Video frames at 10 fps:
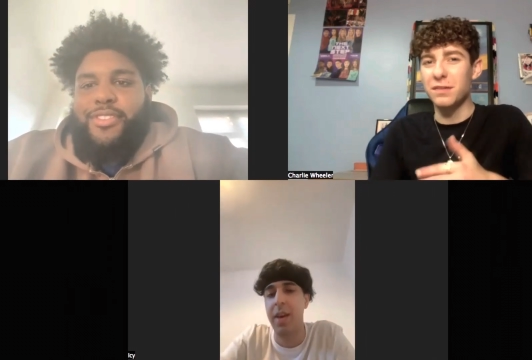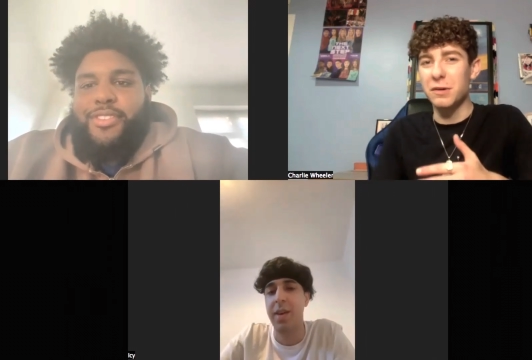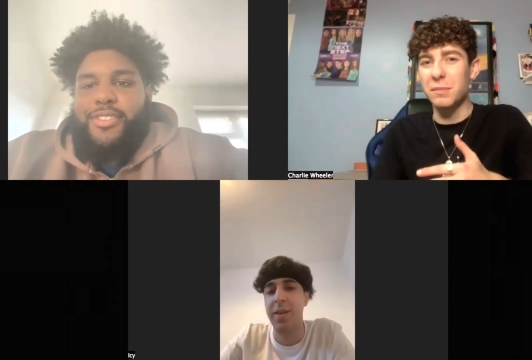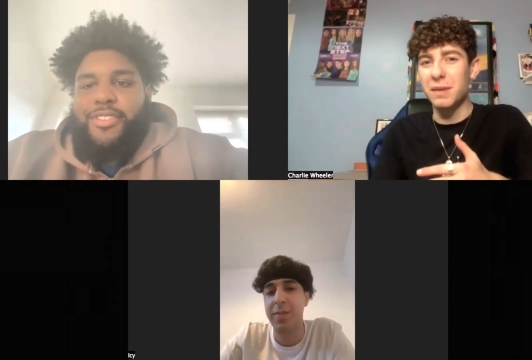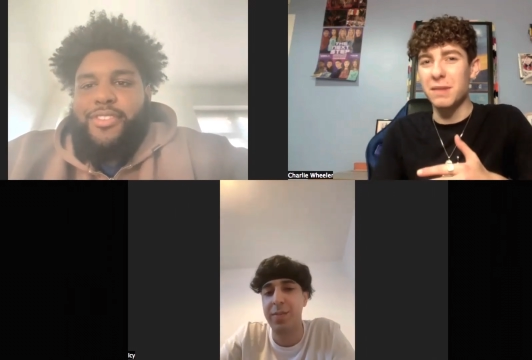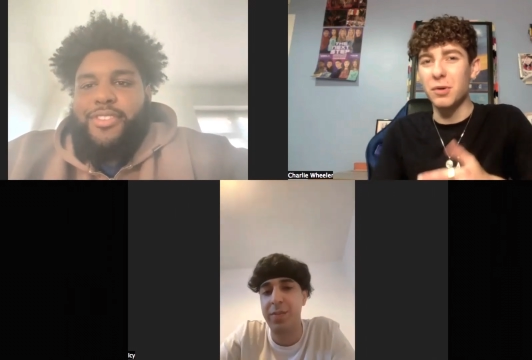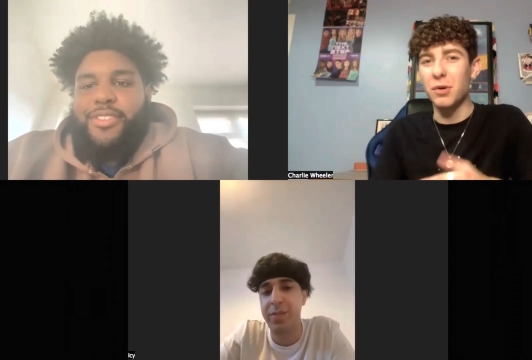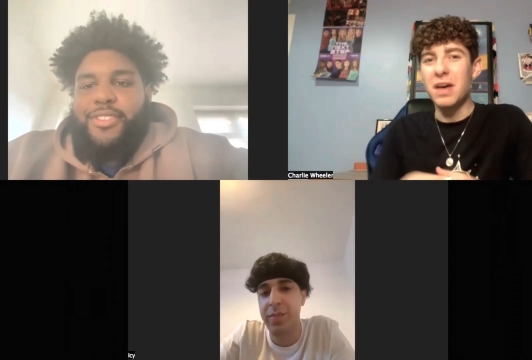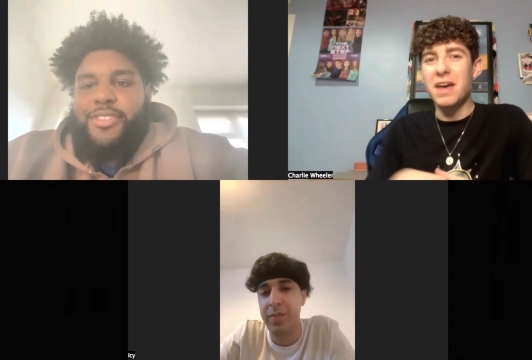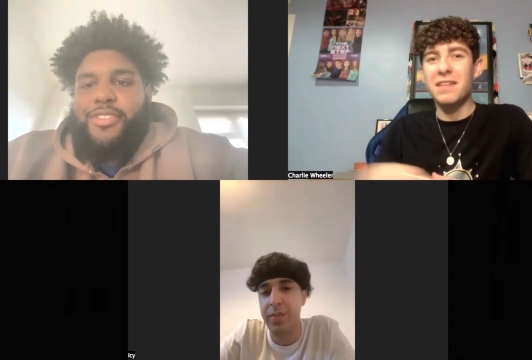Speaker 1: You yeah. feel a bit
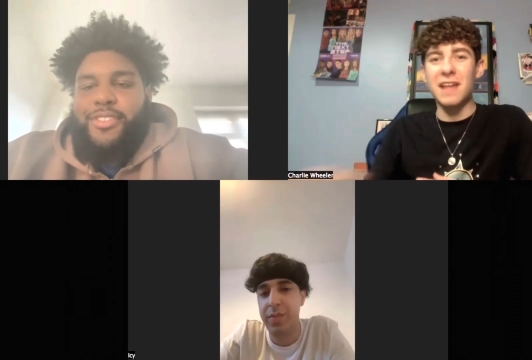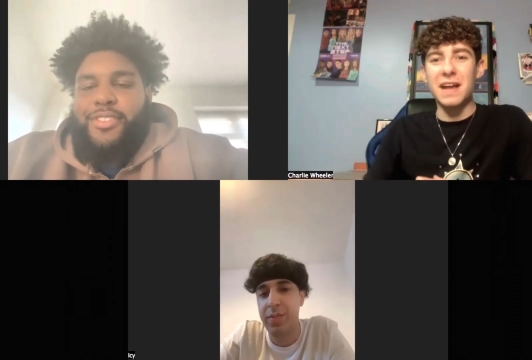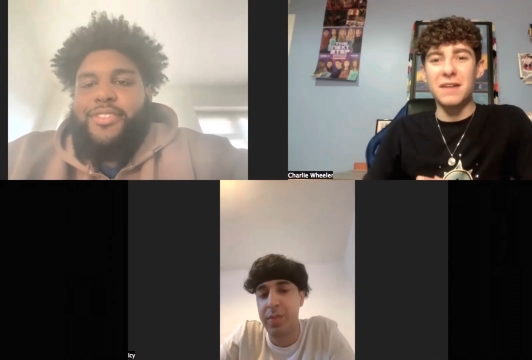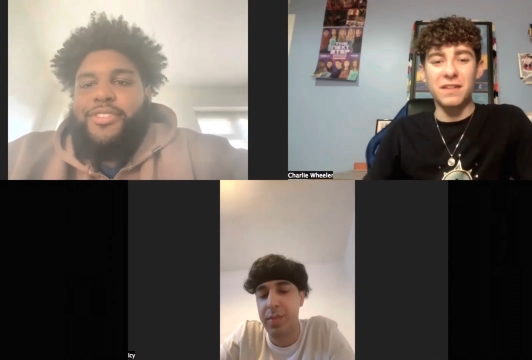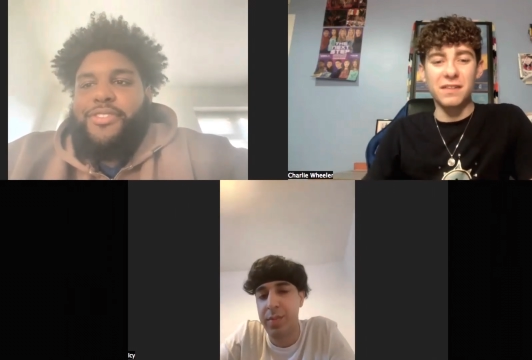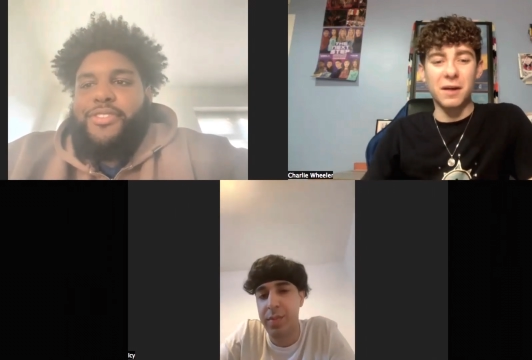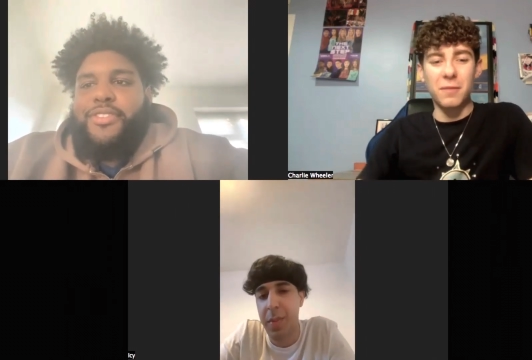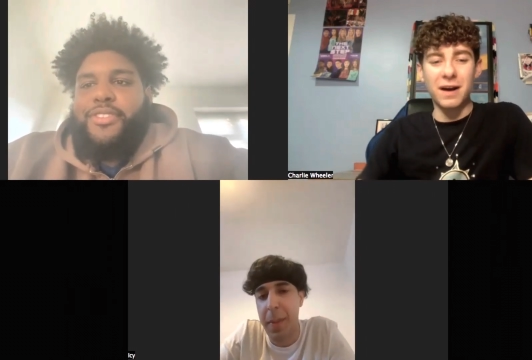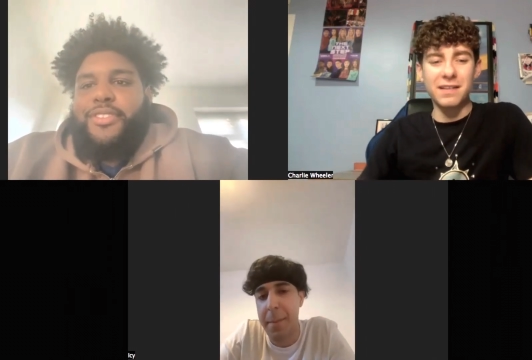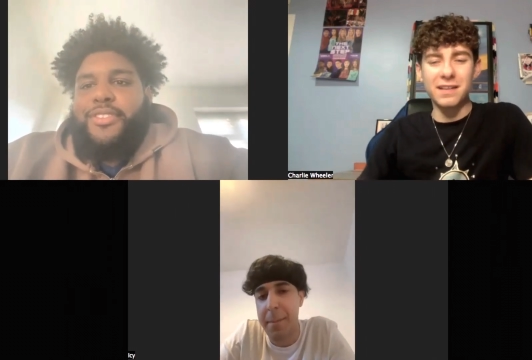more safe in
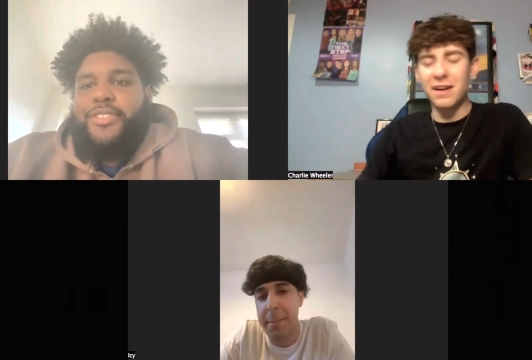some ways.